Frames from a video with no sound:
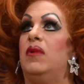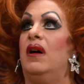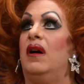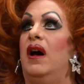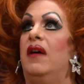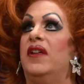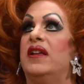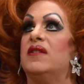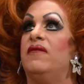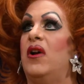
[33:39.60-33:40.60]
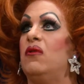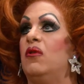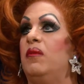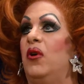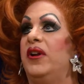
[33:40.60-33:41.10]
I think it's a
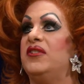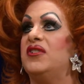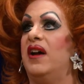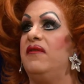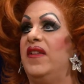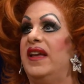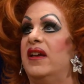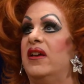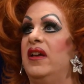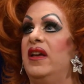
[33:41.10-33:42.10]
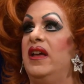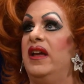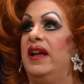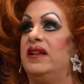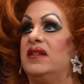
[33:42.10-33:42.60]
vocal point. I think
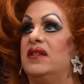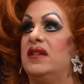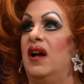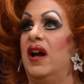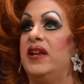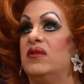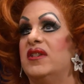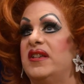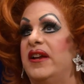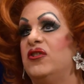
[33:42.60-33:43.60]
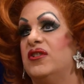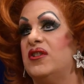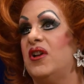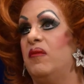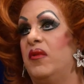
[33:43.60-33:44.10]
I use the stage as a
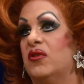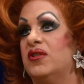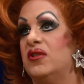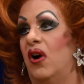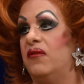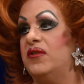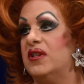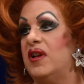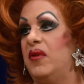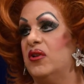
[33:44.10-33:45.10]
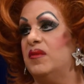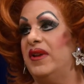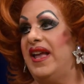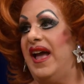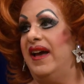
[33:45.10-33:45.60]
soapbox as often as I
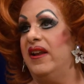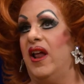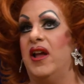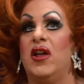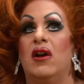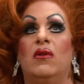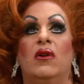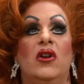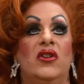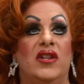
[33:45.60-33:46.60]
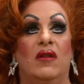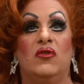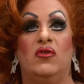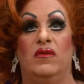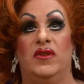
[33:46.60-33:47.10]
possibly can, and I know
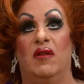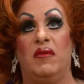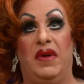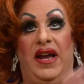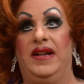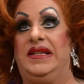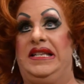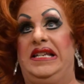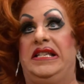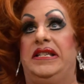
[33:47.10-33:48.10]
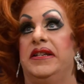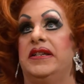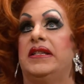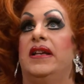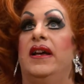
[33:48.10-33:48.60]
some of my
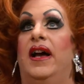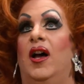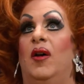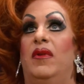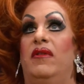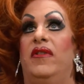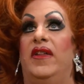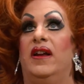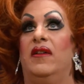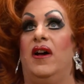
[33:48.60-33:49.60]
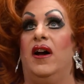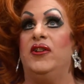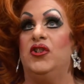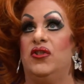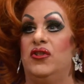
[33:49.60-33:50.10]
sisters think that I
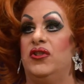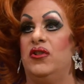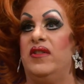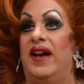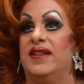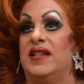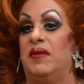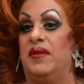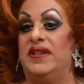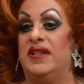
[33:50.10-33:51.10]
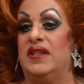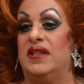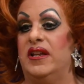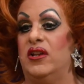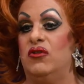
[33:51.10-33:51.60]
shouldn't do that. Some of my
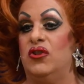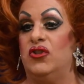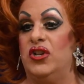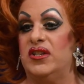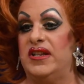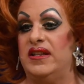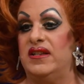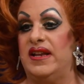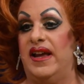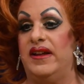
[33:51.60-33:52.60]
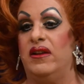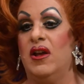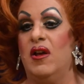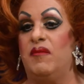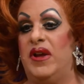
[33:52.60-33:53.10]
sisters think you should just entertain.
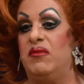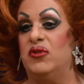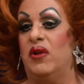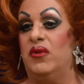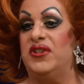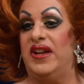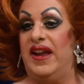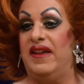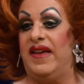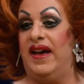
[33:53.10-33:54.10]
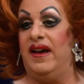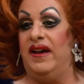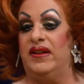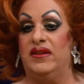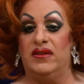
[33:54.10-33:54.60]
People don't want to hear that.
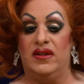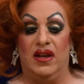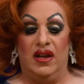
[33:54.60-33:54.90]
And